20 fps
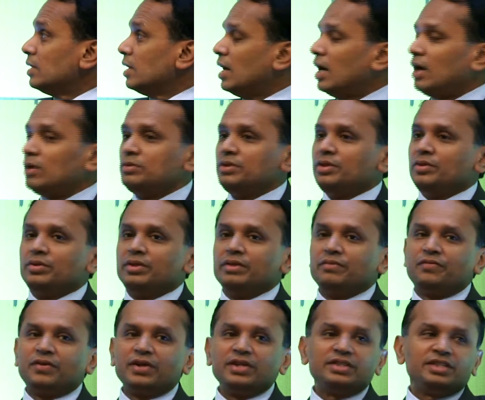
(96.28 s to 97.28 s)
How do you
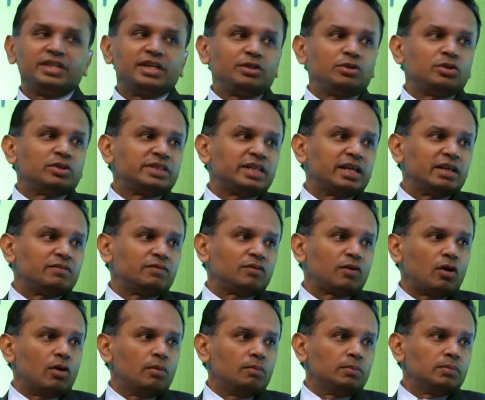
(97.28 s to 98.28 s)
differentiate yourself
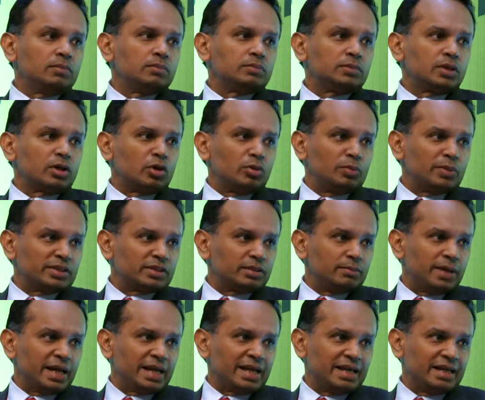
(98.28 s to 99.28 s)
from the conventional
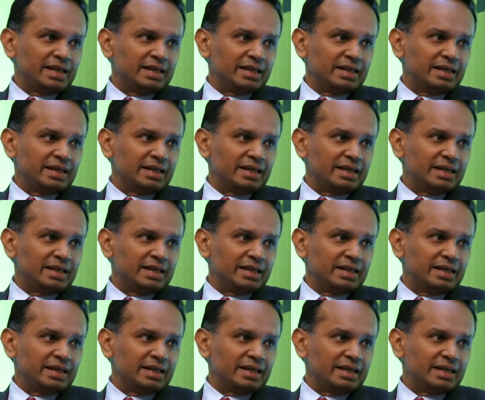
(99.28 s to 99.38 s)
banking?